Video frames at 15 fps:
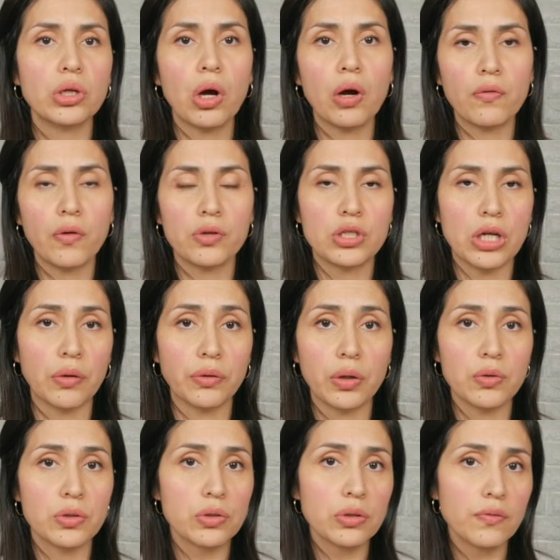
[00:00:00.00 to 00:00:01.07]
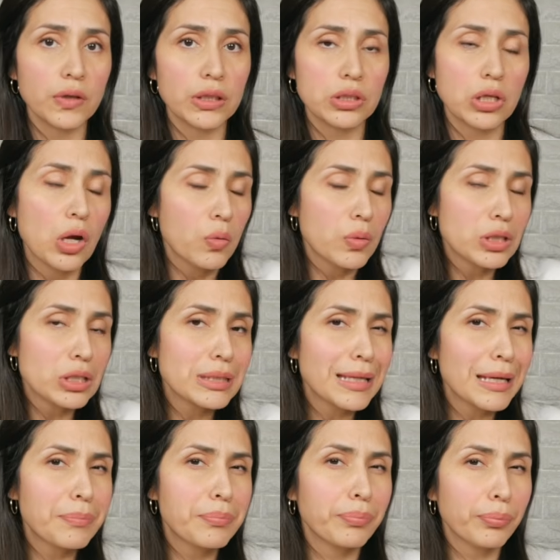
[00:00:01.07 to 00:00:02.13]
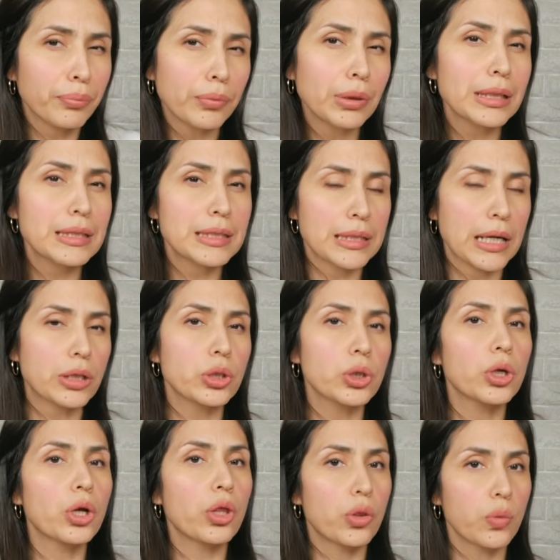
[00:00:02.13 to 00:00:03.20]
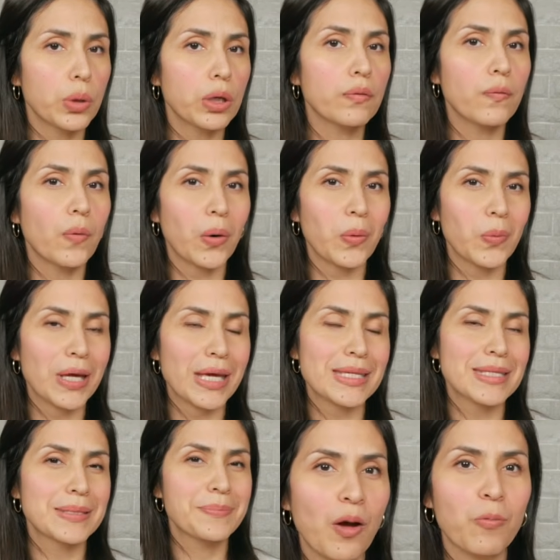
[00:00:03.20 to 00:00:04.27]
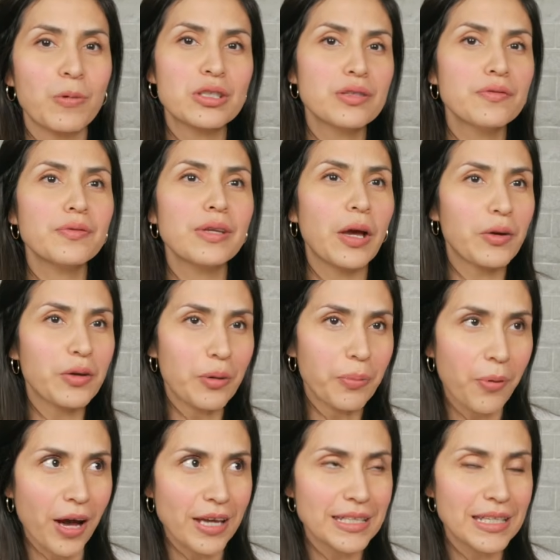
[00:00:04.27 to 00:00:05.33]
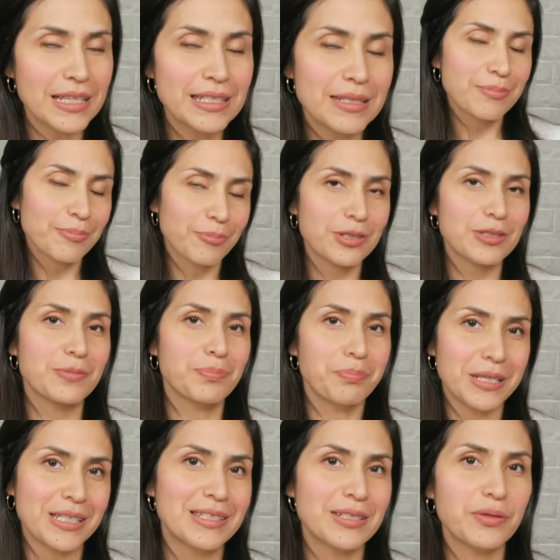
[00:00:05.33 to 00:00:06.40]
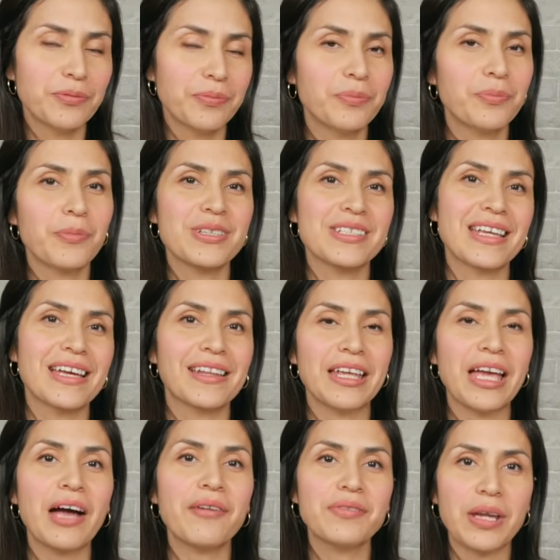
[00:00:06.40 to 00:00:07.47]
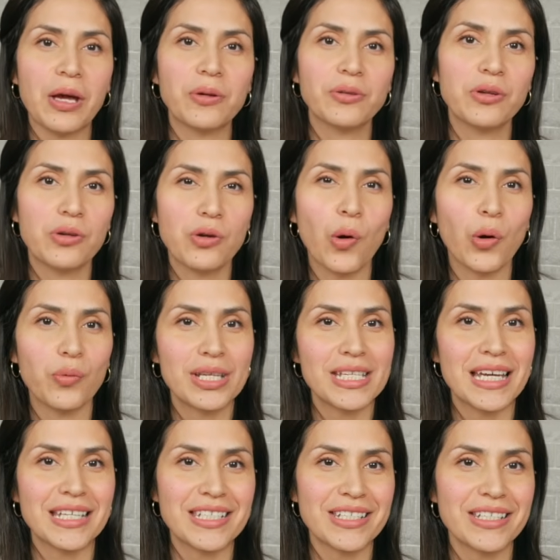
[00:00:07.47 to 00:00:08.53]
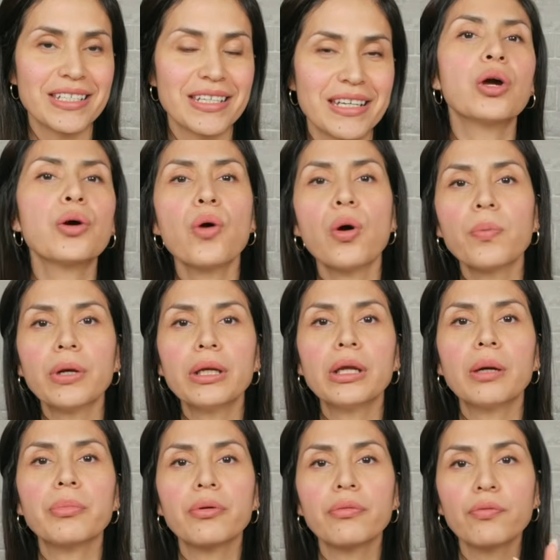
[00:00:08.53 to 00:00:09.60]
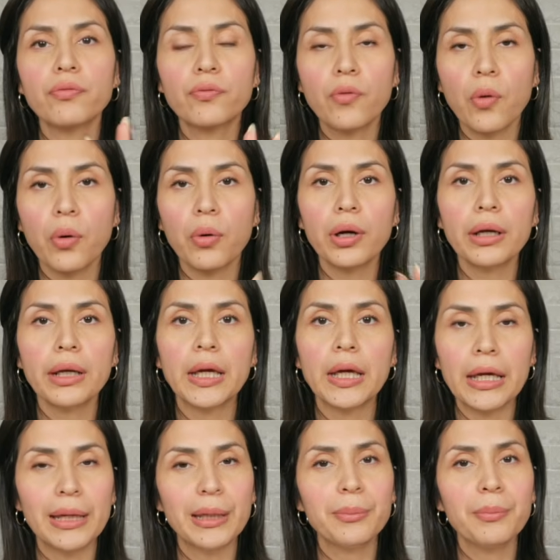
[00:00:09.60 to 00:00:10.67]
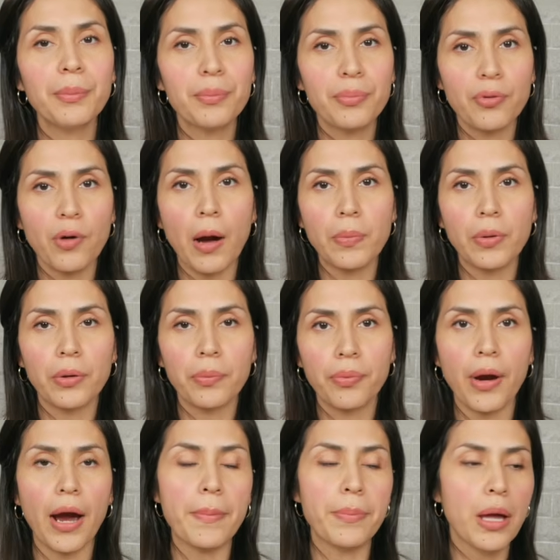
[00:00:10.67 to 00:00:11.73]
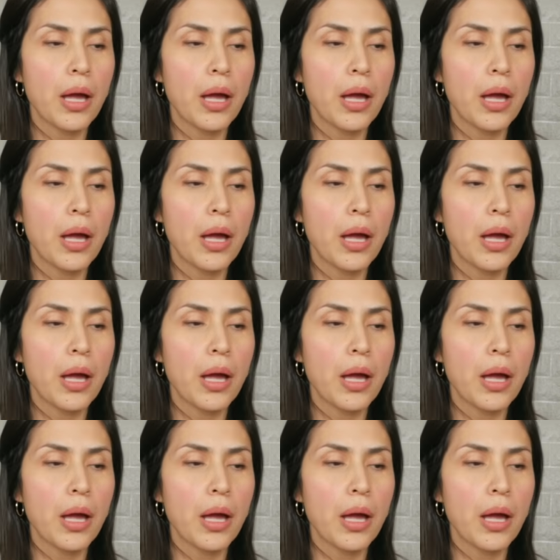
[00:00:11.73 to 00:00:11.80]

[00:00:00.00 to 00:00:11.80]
of your gel nail service, which is a pretty standard 3 to 4 weeks. Once you've nailed your process, which means you've most likely have nailed your retention. Culprit number 4, improper prep.